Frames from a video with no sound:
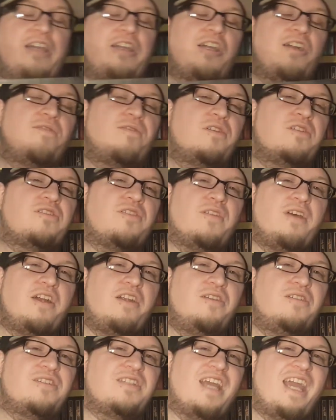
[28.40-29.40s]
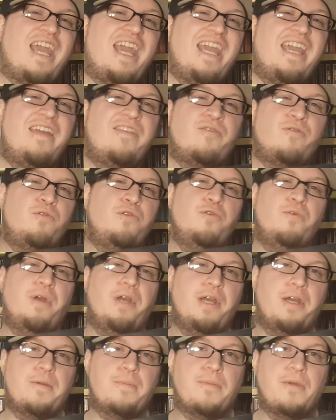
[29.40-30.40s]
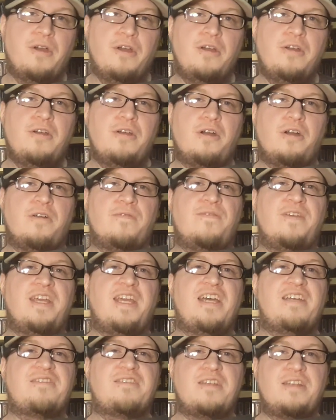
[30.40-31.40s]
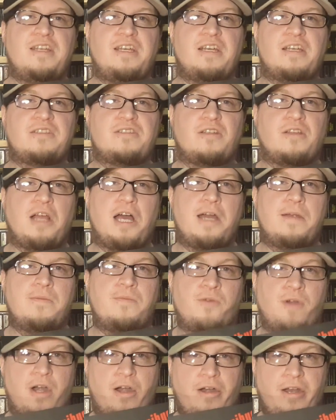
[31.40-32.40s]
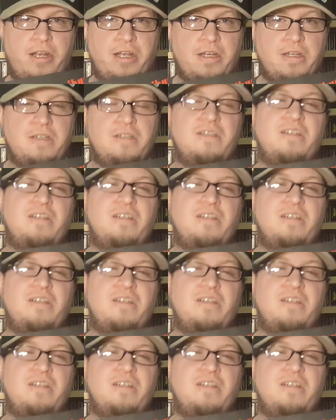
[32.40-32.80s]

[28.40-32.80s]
It covers letters A through M of the SNES library.